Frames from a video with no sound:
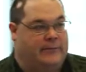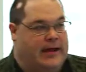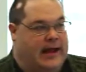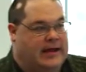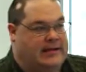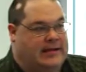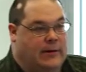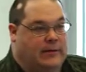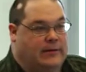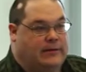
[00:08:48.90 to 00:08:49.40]

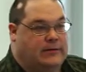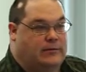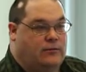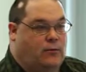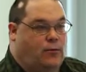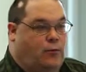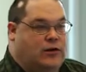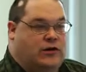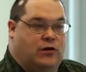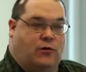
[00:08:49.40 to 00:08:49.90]
and tell it,
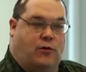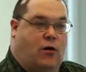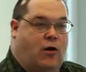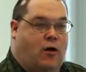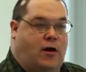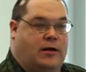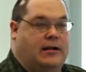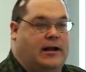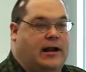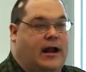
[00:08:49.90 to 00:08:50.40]
when you're
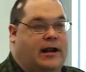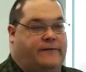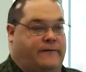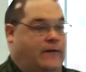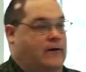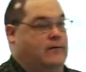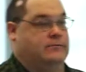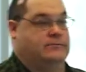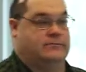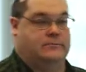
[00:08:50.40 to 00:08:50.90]
on an
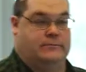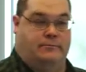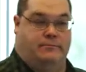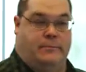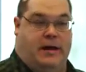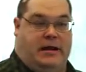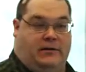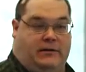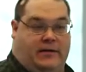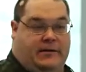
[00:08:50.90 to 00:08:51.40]
iPhone,
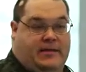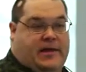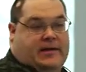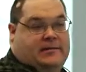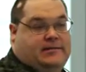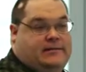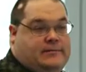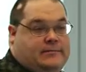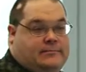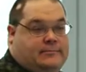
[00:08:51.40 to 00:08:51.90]
make it look like
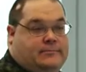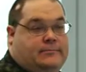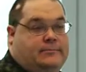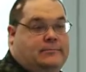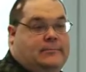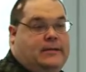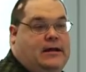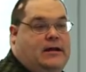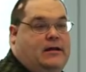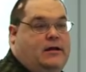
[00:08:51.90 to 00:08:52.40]
this.
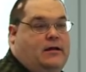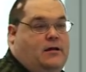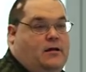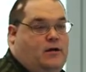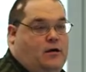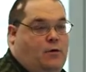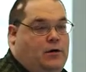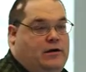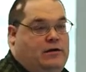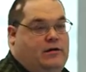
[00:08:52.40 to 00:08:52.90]

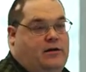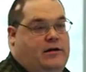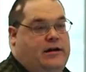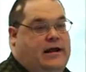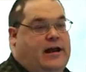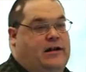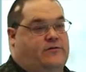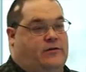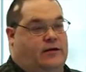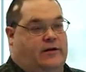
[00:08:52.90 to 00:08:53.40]
When you're on an
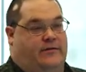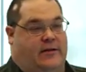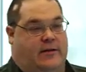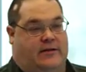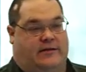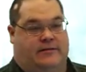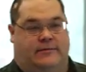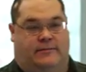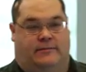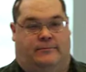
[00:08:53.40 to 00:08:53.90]
Android
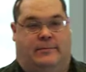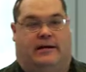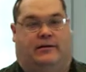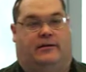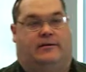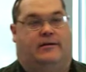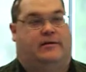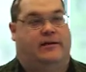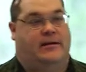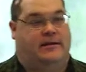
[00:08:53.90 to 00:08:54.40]
device, make it look
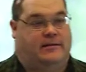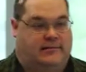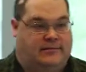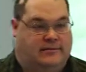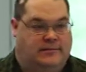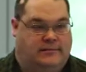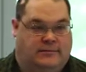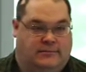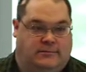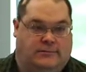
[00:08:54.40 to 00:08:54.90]
like this.
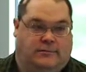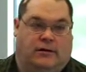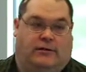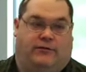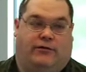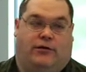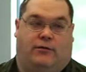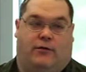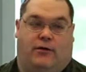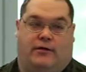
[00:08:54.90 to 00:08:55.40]
If
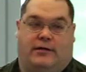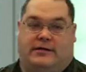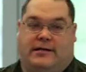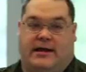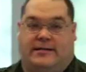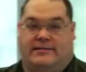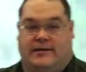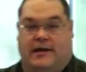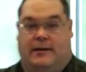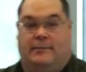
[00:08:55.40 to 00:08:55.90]
you're on a
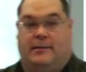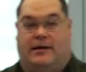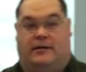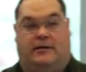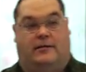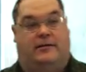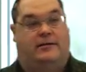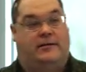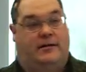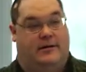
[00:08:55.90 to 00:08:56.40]
desktop, make it
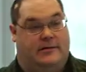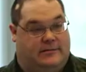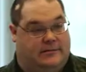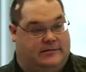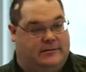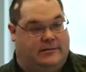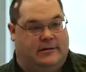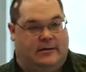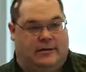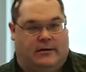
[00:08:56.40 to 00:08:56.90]
look like
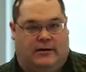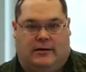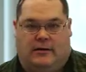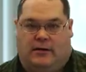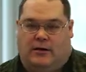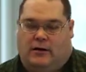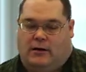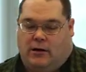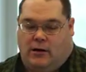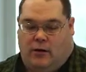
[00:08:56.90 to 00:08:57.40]
this.
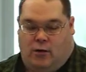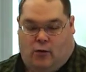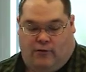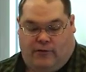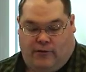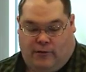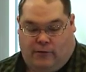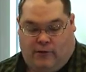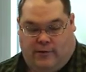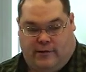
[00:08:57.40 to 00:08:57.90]
Or if
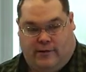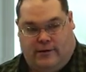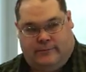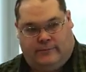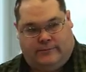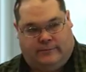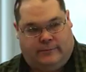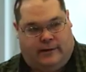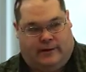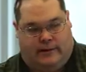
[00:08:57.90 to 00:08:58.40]
you're on a
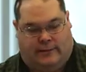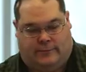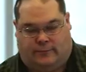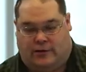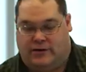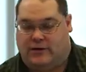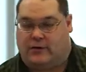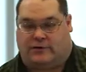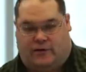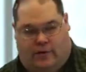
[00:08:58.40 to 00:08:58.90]

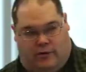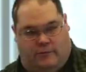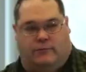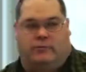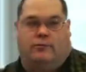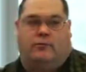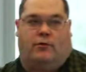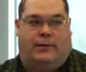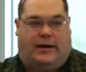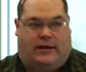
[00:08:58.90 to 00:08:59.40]
Windows phone,
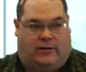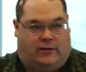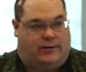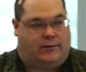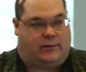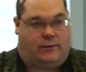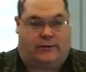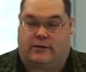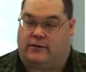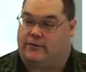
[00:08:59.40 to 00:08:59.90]
we'll make it look like
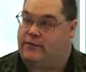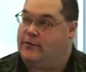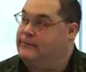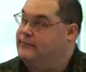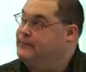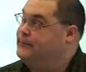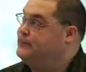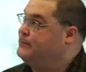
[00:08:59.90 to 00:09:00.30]
the Windows phone.